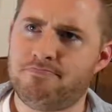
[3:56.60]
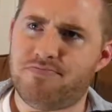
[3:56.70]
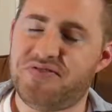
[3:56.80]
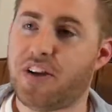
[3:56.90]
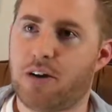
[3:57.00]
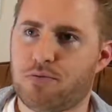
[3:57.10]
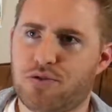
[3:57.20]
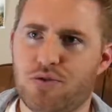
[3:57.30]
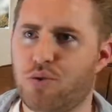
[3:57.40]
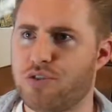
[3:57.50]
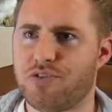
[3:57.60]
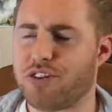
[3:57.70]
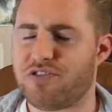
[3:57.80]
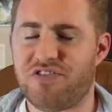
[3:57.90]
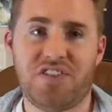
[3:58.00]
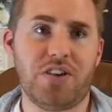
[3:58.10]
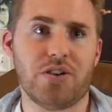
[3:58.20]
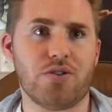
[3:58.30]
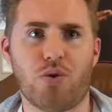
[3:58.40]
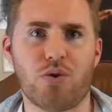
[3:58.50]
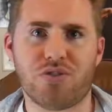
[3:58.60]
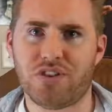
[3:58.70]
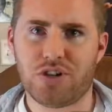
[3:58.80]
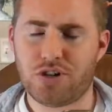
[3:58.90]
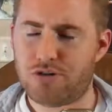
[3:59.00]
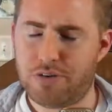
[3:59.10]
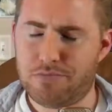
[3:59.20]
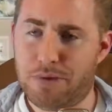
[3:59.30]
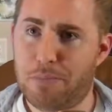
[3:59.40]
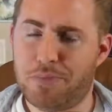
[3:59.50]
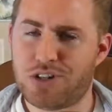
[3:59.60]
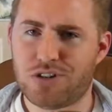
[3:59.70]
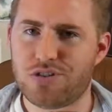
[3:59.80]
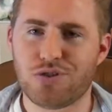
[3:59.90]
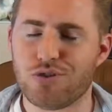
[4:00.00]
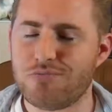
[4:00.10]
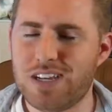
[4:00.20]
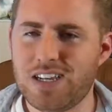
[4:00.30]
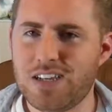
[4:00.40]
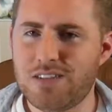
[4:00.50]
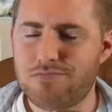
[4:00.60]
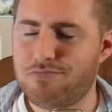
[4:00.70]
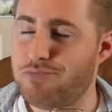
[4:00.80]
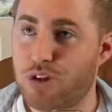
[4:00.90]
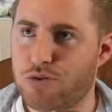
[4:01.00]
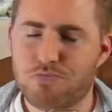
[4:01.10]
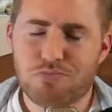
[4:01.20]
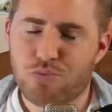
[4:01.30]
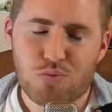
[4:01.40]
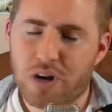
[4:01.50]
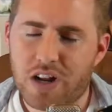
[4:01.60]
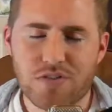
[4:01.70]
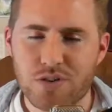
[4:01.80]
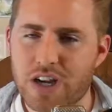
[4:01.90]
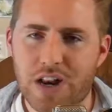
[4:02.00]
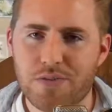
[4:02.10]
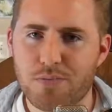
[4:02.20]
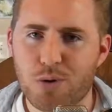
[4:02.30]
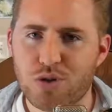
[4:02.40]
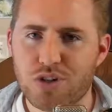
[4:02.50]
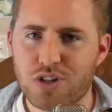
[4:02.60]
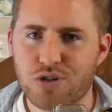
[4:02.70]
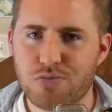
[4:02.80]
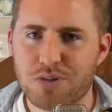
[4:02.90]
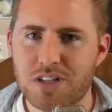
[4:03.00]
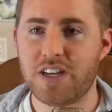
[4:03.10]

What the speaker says: doubt or their fear or their ambition or, whatever kind of emotion it could be.